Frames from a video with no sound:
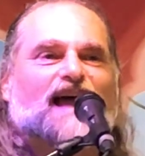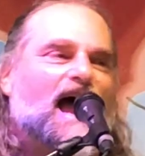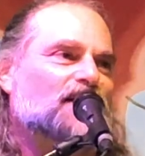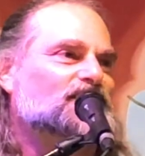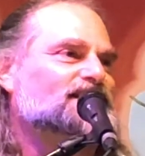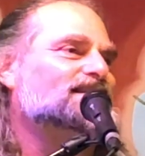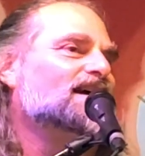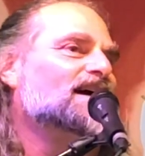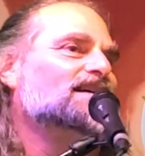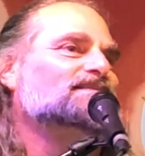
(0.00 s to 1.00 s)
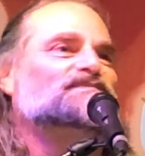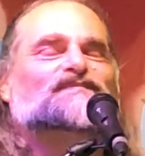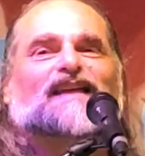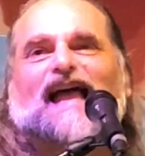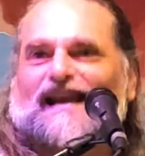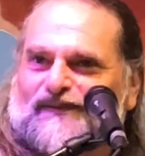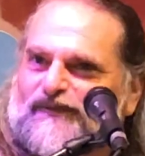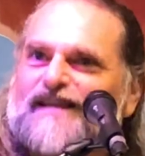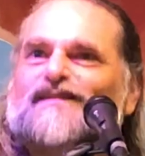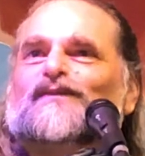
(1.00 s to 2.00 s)
I was at a
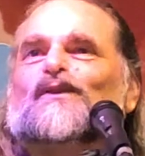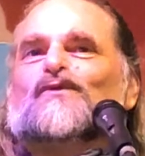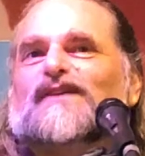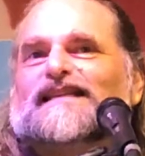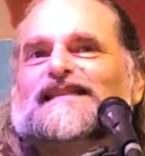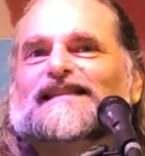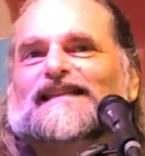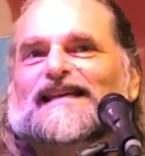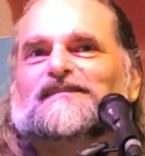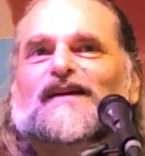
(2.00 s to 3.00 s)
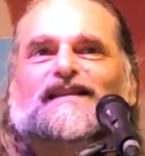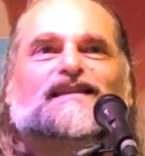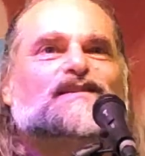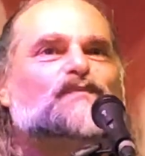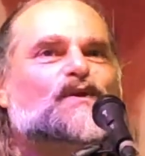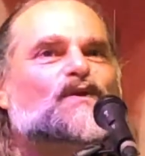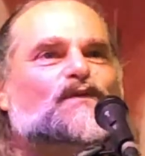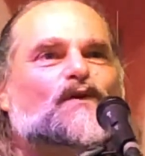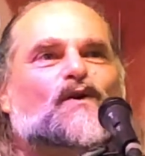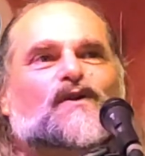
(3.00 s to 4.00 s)
festival recently and met this
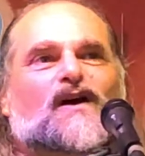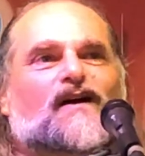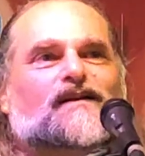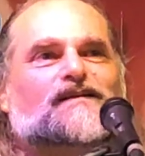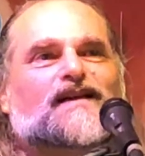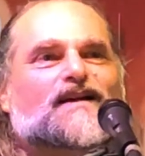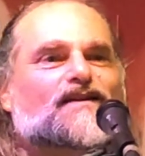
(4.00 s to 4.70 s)
beautiful young